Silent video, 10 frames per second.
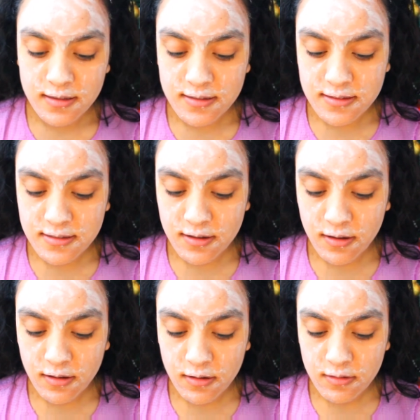
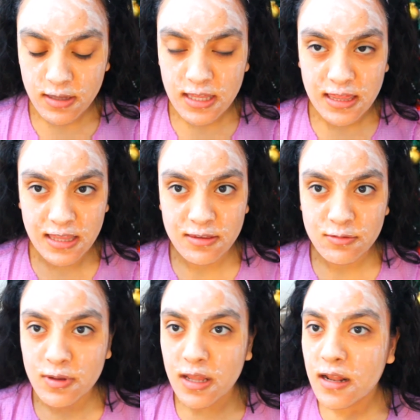So
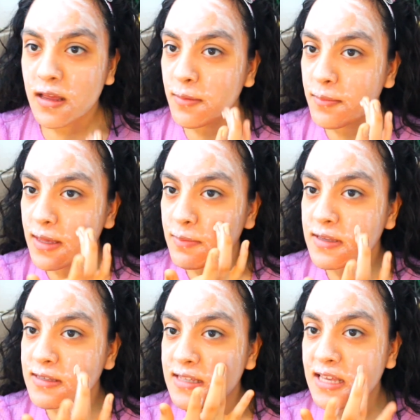this will make
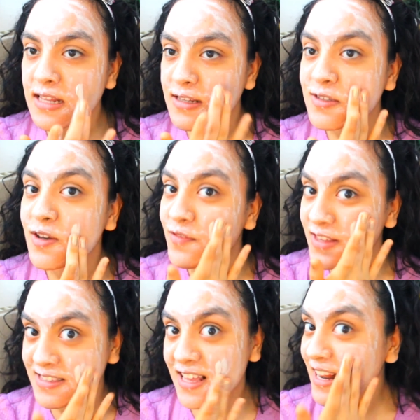my skin soft
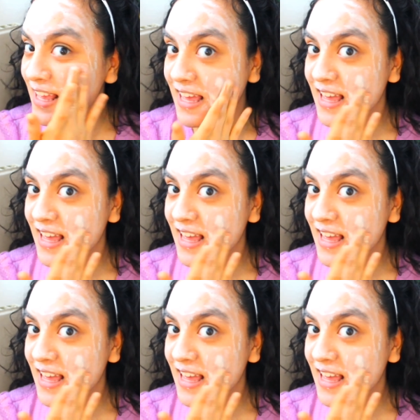and silky.